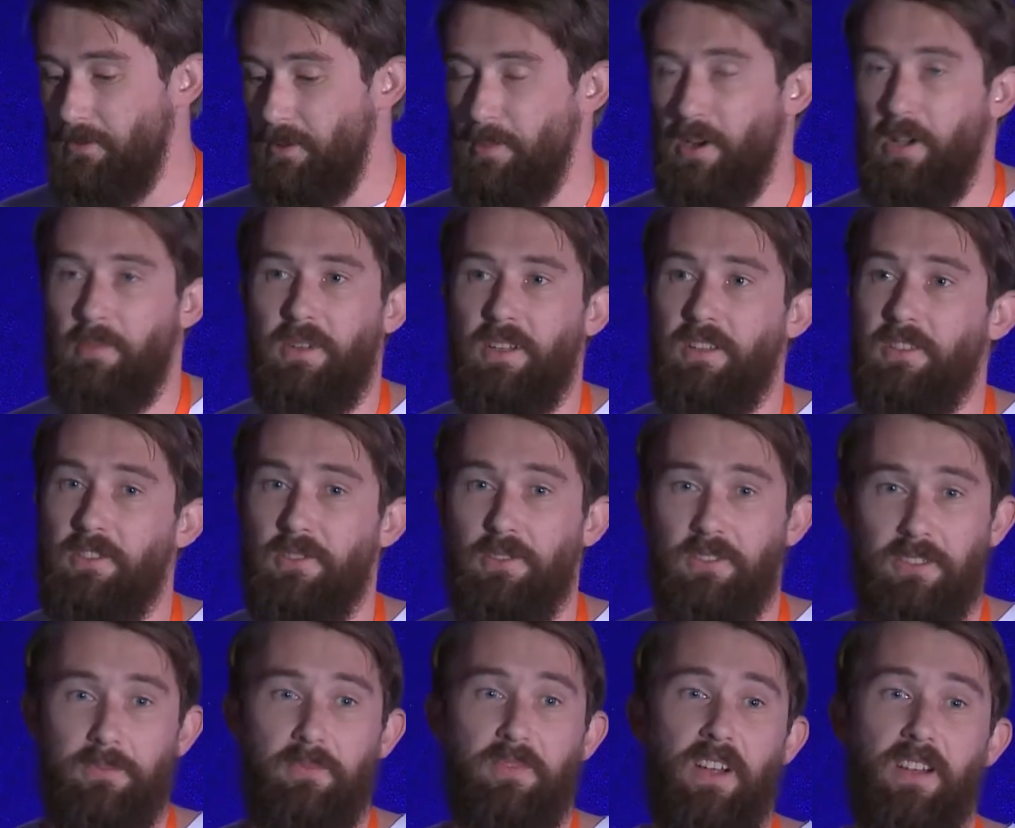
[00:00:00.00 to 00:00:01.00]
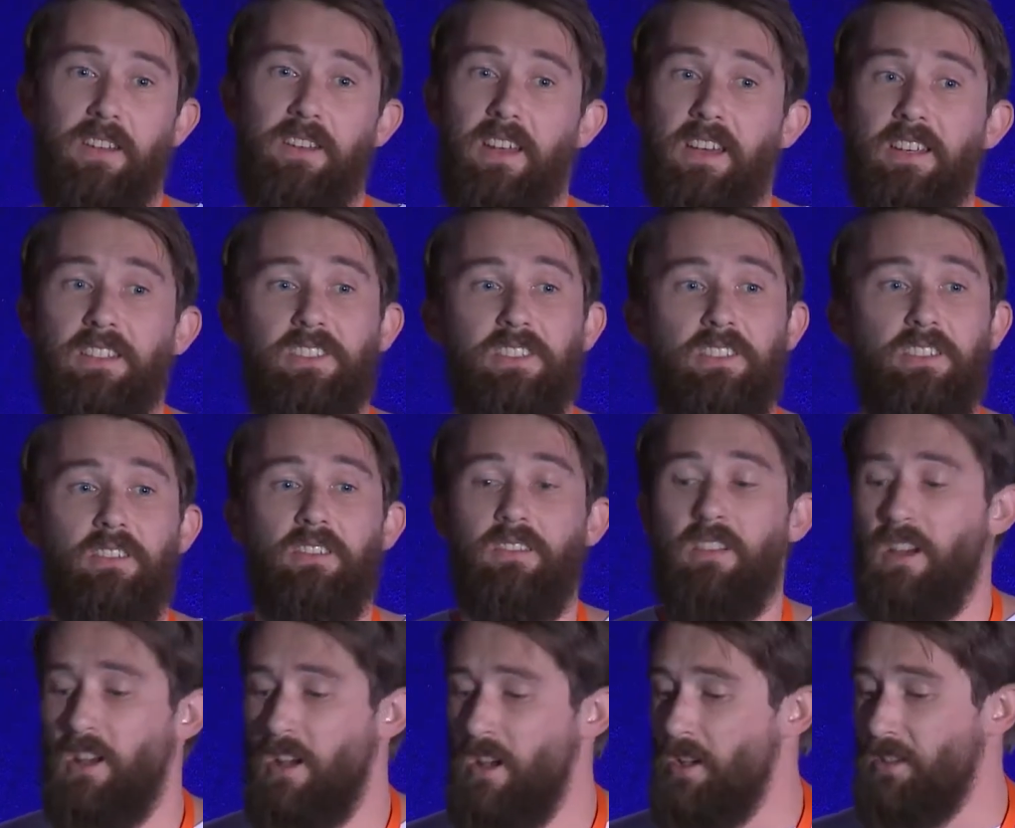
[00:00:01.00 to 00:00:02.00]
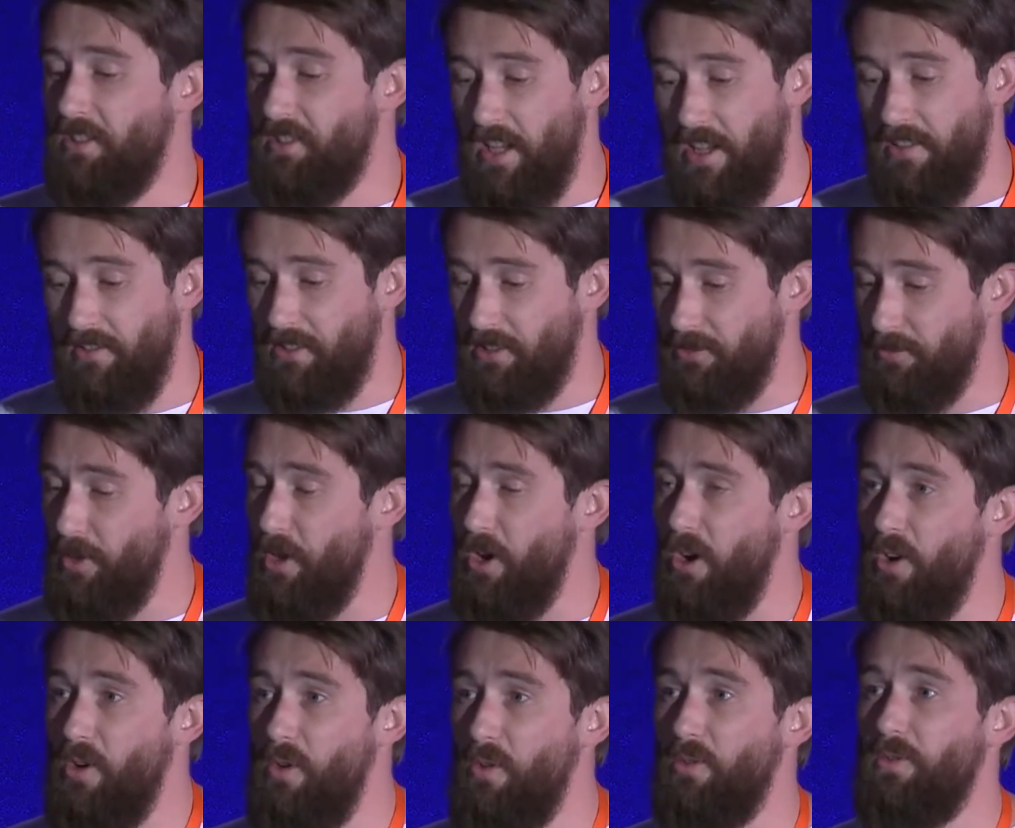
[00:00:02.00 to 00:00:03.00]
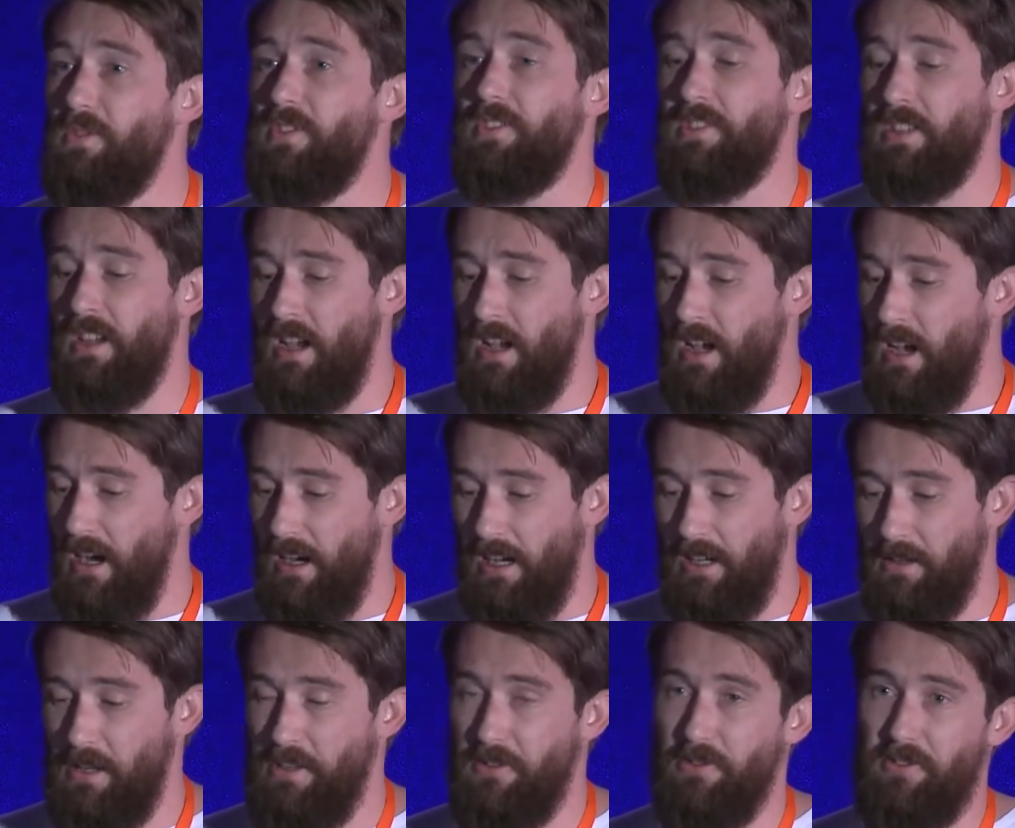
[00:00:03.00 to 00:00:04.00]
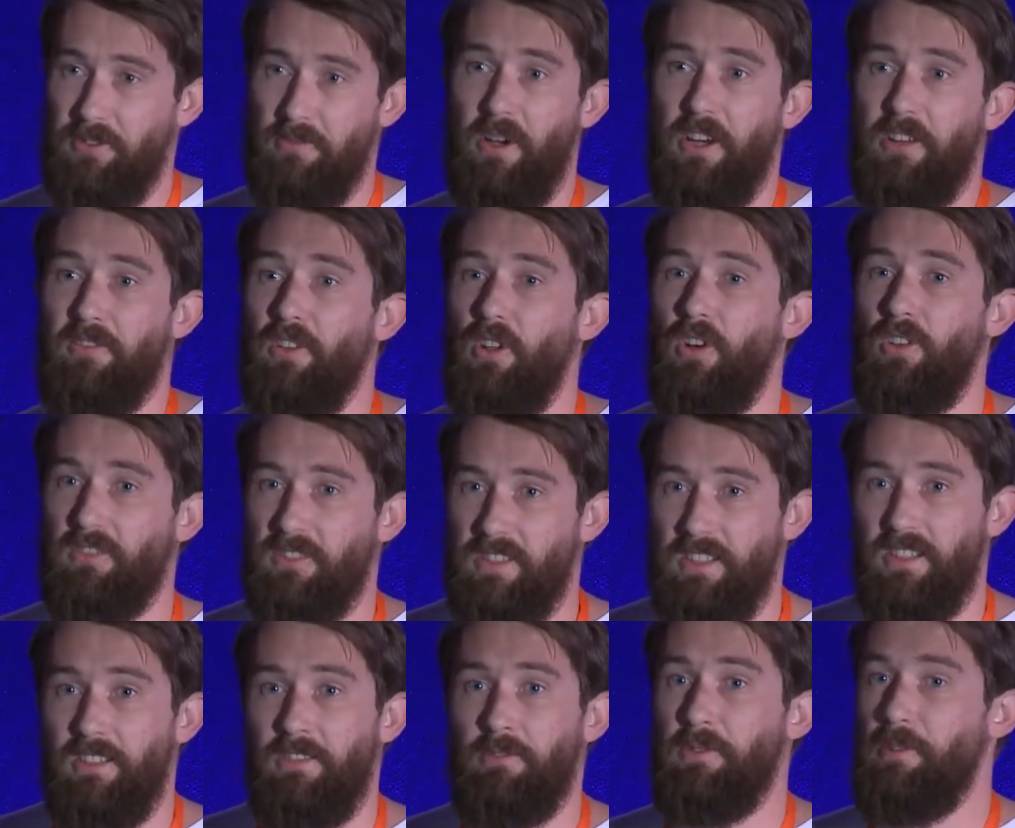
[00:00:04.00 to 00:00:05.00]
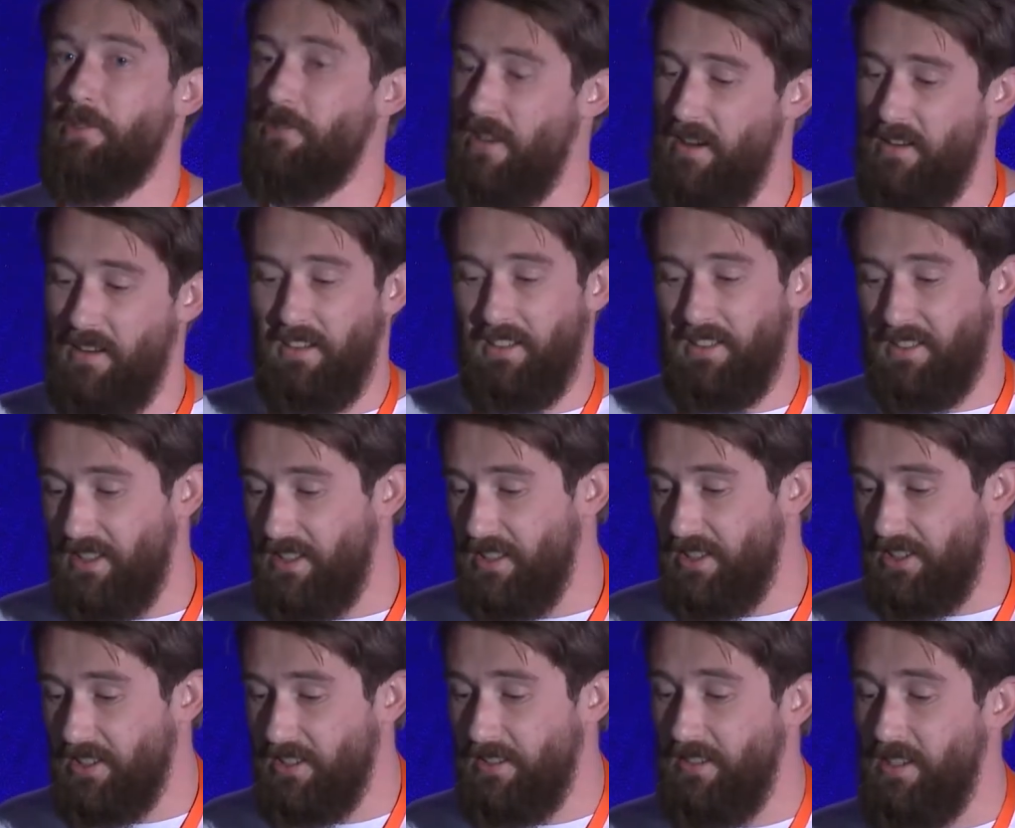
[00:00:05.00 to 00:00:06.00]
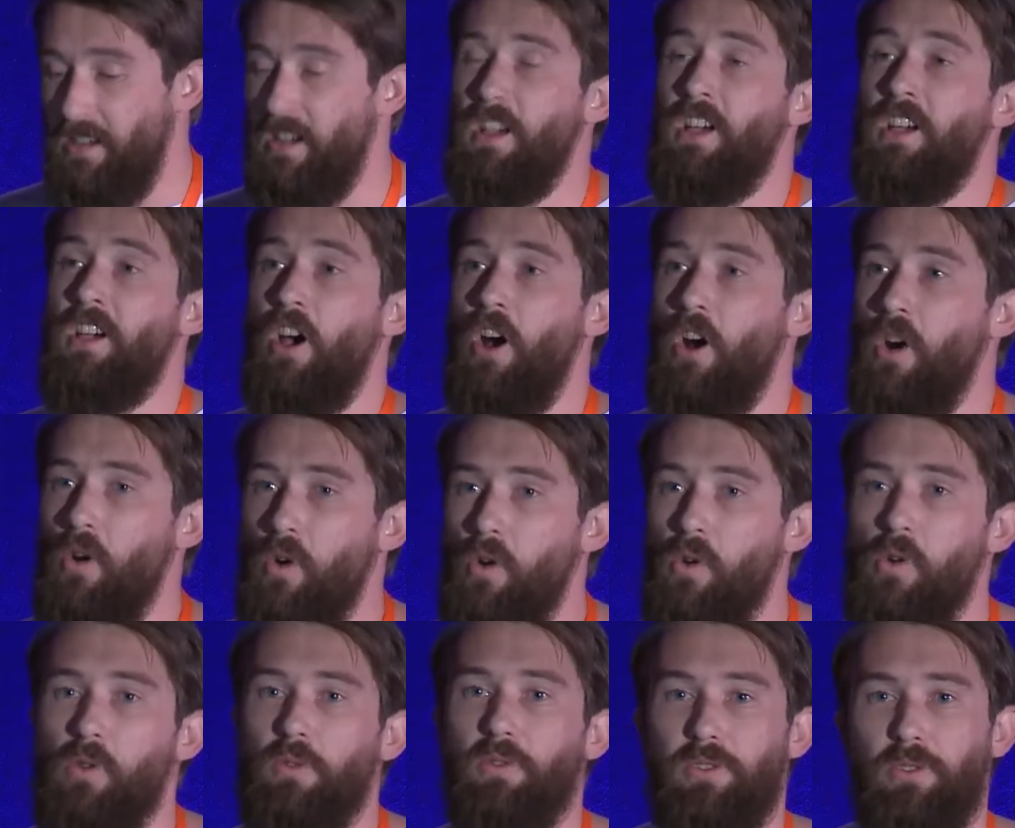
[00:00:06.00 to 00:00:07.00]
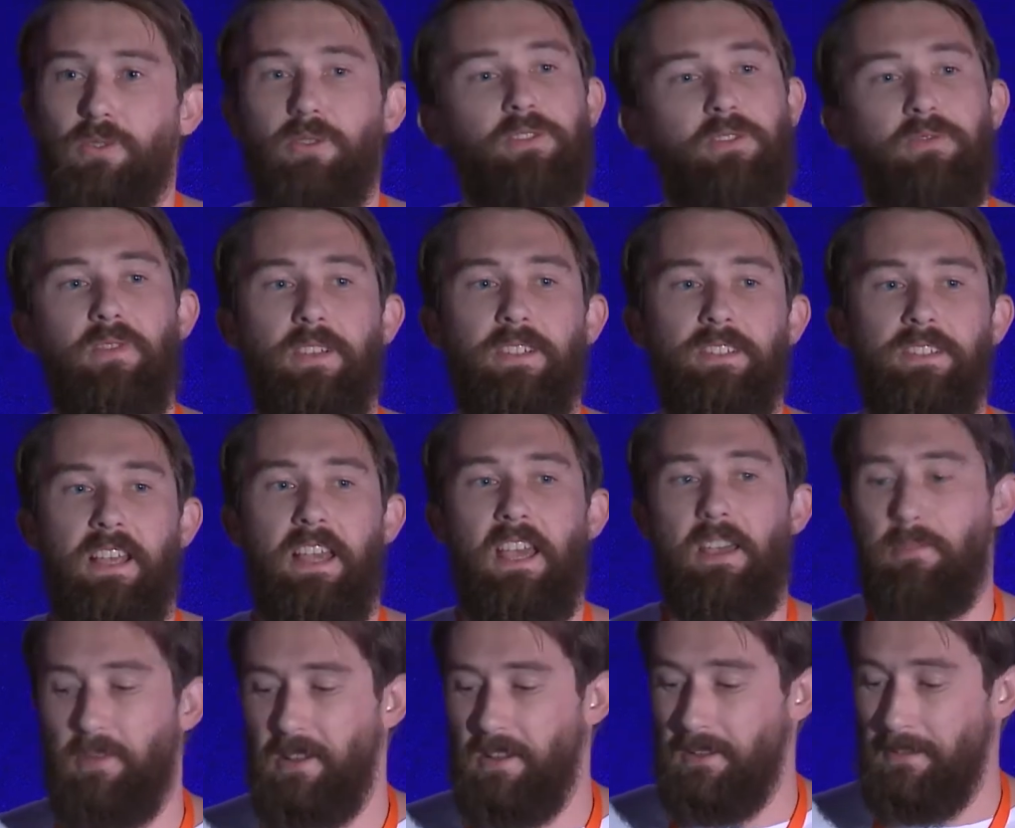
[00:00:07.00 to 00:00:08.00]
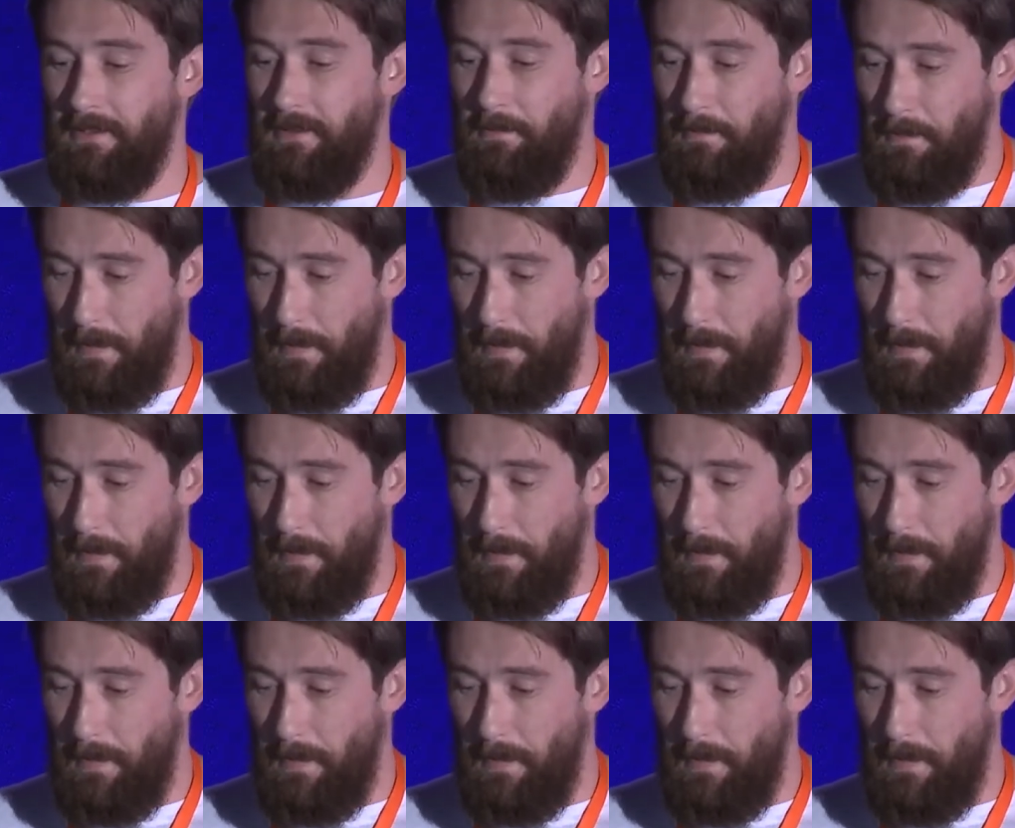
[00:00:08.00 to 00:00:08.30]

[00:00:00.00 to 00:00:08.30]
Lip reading: we might be doing some validation, saving some nodes, a user might have logged in, we're creating a session, all sorts of things are happening.